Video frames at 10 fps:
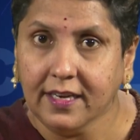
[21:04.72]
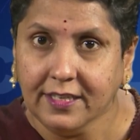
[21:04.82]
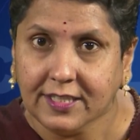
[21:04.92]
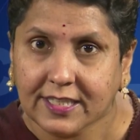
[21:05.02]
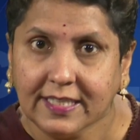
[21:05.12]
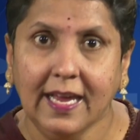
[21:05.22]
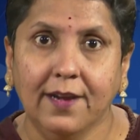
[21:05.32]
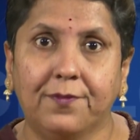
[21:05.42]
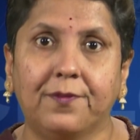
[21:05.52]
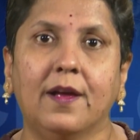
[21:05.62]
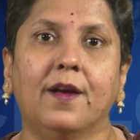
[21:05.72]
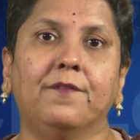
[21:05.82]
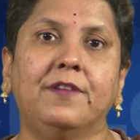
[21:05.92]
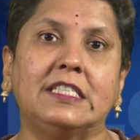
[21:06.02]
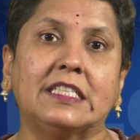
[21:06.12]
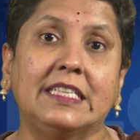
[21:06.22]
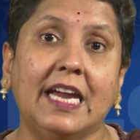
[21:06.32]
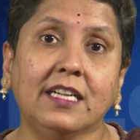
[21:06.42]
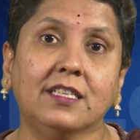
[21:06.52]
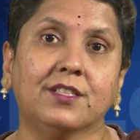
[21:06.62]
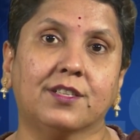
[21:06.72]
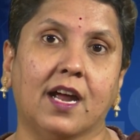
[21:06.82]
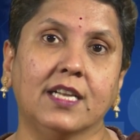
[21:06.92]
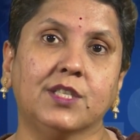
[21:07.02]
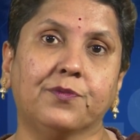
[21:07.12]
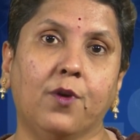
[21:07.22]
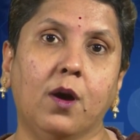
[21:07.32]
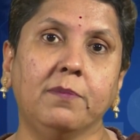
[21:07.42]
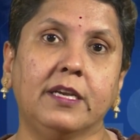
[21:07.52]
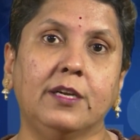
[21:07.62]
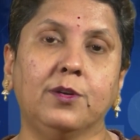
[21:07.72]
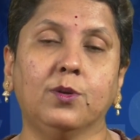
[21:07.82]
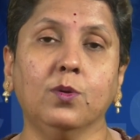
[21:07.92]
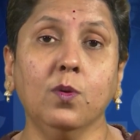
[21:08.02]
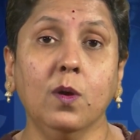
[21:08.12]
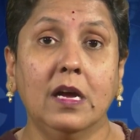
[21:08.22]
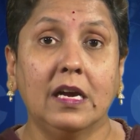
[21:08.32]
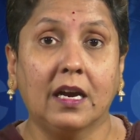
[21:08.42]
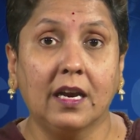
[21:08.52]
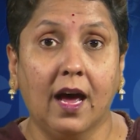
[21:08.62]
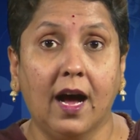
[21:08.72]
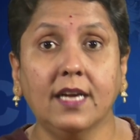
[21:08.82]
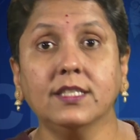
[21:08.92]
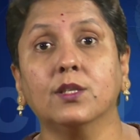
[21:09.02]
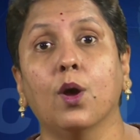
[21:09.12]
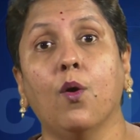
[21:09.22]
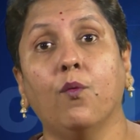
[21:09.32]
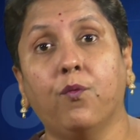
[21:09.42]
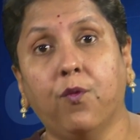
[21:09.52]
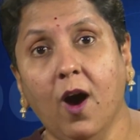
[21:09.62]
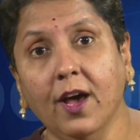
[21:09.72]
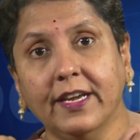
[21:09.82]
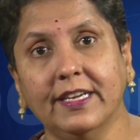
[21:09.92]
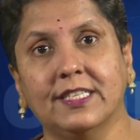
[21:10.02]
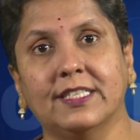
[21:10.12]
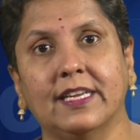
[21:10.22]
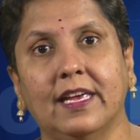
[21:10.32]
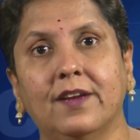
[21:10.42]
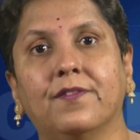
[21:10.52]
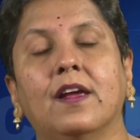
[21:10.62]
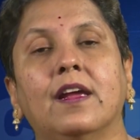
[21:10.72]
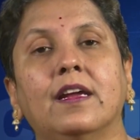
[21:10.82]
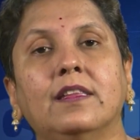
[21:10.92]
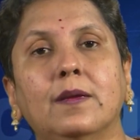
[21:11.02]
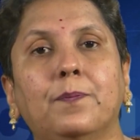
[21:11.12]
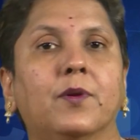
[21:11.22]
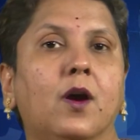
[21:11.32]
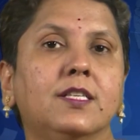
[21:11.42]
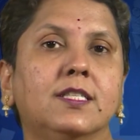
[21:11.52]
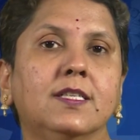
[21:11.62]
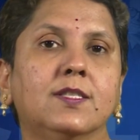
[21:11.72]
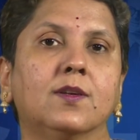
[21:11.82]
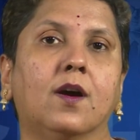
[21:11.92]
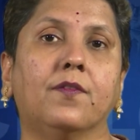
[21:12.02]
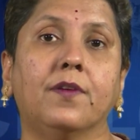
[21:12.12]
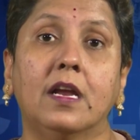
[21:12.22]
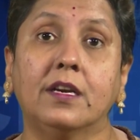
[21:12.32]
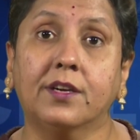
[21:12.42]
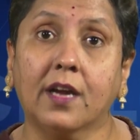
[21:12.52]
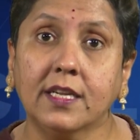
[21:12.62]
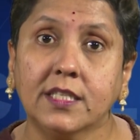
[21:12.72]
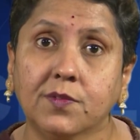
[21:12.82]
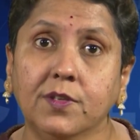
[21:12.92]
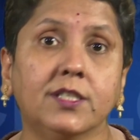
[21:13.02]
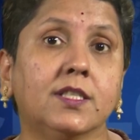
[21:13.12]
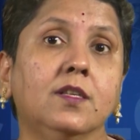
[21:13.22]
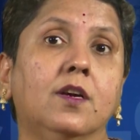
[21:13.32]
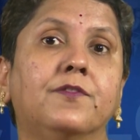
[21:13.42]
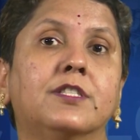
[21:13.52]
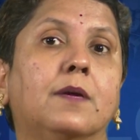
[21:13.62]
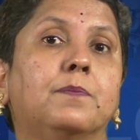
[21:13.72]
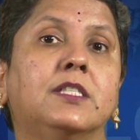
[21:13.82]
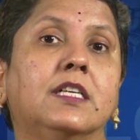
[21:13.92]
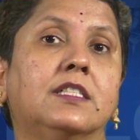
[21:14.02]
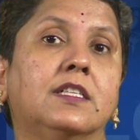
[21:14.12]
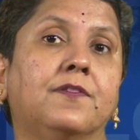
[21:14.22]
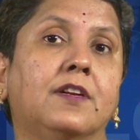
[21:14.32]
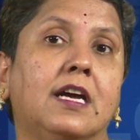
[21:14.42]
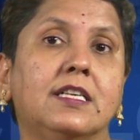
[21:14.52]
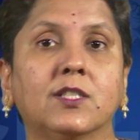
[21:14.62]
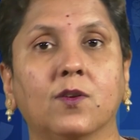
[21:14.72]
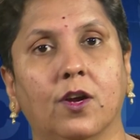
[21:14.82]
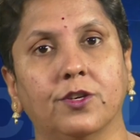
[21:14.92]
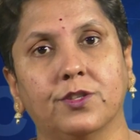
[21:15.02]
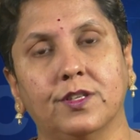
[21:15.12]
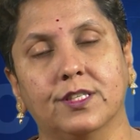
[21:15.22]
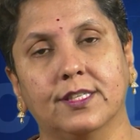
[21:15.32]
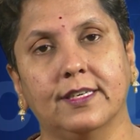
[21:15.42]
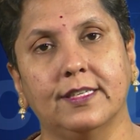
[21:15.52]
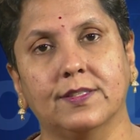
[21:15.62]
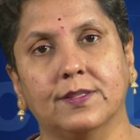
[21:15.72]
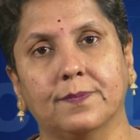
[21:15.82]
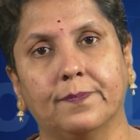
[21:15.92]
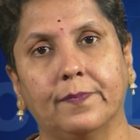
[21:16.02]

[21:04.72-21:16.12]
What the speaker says: itself, which get transformed into class for itself in the process of transversing of subjective class consciousness.